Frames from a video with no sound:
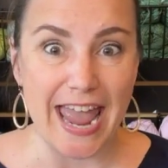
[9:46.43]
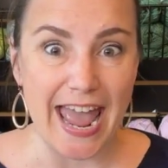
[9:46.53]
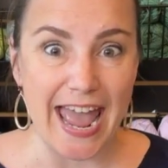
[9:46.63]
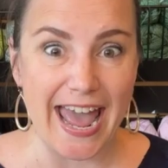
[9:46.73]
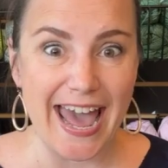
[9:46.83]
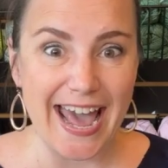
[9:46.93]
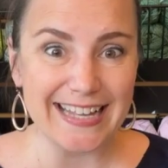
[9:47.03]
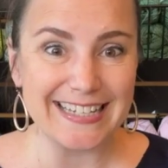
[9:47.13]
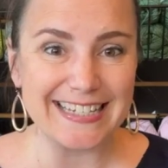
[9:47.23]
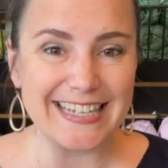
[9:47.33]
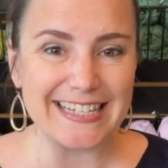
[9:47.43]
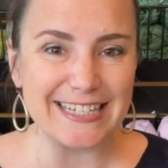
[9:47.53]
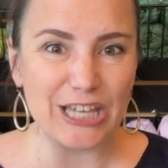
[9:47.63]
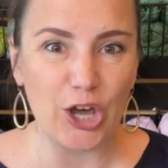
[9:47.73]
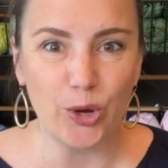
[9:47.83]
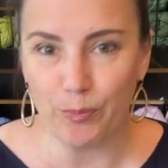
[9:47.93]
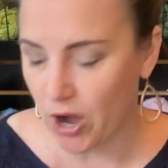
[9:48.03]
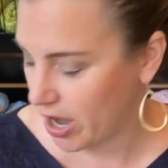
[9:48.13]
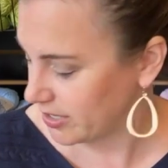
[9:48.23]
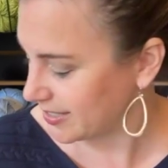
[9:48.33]
Next, this is the
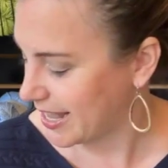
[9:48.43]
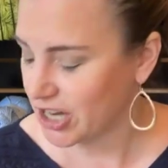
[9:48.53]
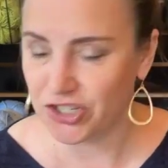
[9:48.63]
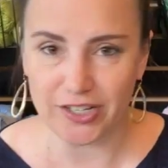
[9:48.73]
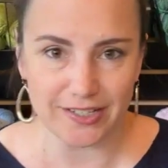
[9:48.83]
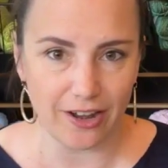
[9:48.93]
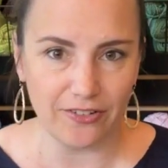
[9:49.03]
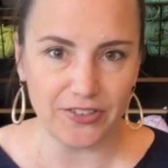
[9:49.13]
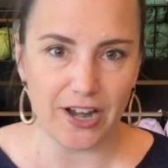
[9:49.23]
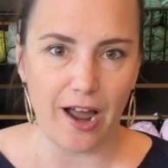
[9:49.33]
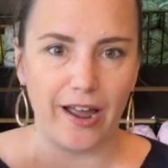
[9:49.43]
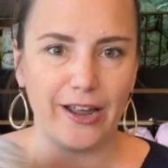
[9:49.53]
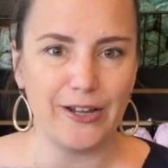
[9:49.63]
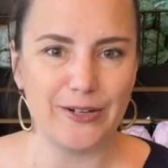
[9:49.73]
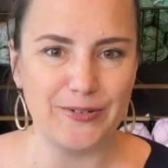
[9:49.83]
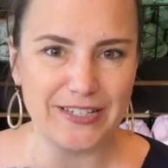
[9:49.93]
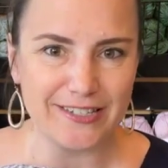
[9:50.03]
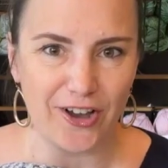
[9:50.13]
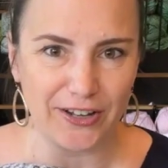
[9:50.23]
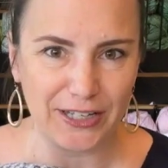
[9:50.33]
coupon slash discount that I
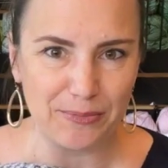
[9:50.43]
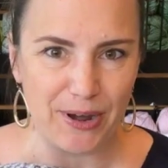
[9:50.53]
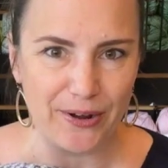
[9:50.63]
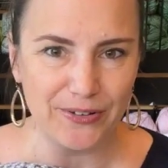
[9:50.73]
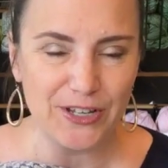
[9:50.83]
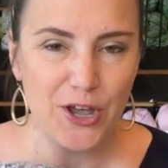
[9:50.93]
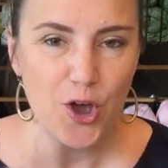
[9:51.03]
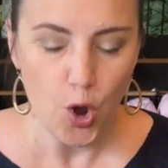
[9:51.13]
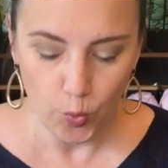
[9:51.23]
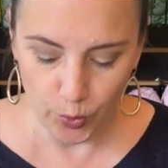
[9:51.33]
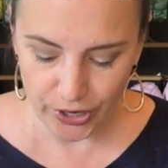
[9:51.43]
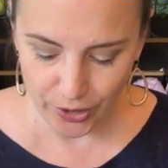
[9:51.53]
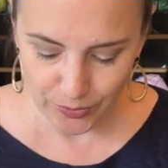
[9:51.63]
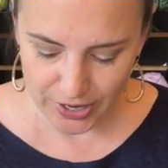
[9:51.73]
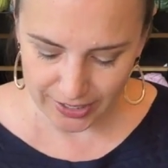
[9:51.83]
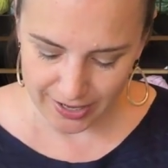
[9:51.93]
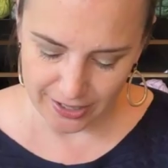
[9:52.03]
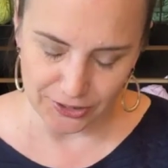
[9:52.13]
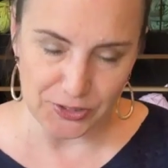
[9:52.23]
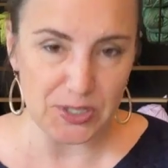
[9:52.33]
was talking about. We are running
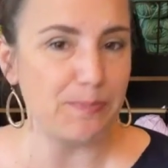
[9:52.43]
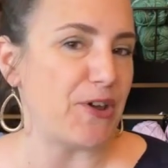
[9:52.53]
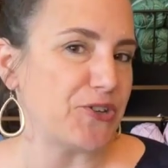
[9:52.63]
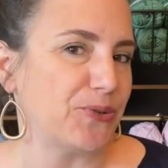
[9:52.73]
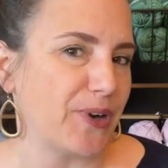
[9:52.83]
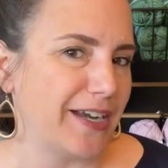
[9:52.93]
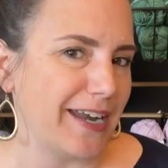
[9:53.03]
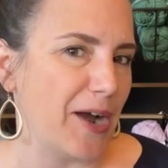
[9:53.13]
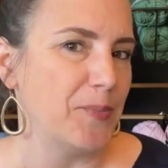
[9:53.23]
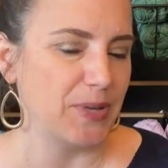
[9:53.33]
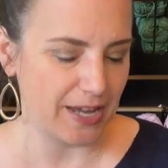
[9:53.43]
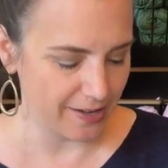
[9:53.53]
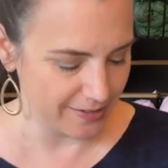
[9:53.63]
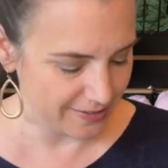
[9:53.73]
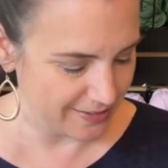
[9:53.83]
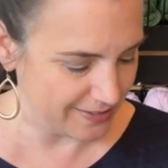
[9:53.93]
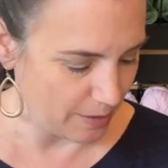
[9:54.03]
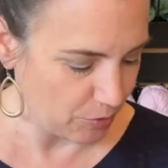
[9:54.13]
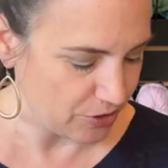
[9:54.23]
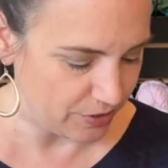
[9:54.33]
a little special right now because
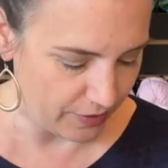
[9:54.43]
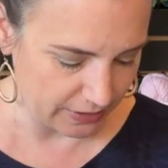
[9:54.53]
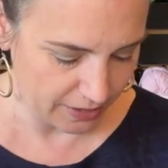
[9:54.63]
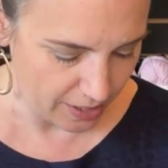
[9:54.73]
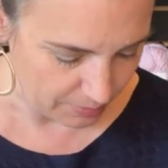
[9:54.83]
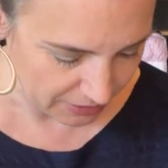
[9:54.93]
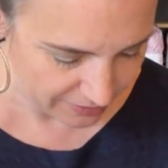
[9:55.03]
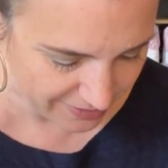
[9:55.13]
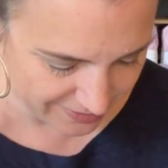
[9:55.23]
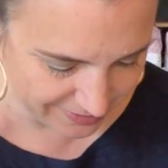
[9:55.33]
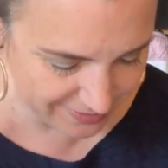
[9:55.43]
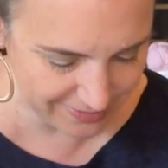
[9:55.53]
summer's finally coming.